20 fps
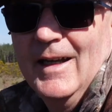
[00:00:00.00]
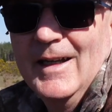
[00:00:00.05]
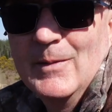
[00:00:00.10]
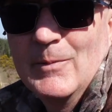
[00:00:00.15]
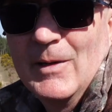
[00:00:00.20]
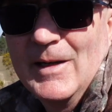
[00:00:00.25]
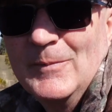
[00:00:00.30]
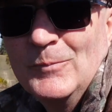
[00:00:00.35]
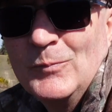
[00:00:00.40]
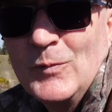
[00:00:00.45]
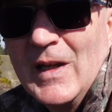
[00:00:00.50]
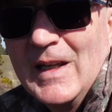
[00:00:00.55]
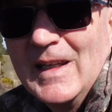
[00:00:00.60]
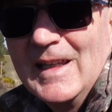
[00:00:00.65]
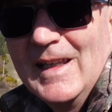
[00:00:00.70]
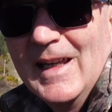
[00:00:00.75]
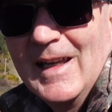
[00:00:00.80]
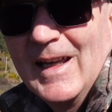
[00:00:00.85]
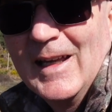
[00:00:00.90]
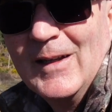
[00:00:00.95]
Anyway,
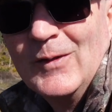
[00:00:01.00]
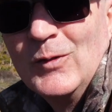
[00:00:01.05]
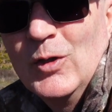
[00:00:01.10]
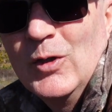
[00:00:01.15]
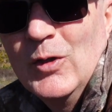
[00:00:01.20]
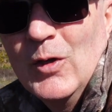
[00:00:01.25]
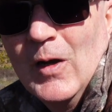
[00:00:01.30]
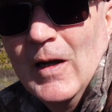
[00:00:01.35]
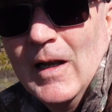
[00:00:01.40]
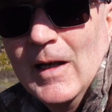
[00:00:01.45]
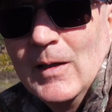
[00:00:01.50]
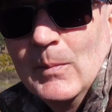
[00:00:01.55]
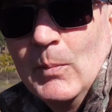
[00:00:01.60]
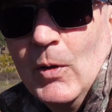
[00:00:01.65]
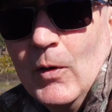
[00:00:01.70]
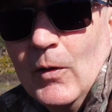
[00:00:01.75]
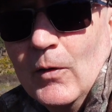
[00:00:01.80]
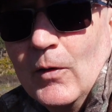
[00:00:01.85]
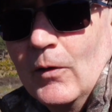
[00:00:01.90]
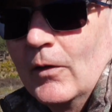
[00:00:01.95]
yeah, you're not allowed to
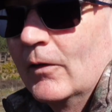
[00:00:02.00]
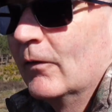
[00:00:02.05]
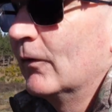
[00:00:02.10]
park on the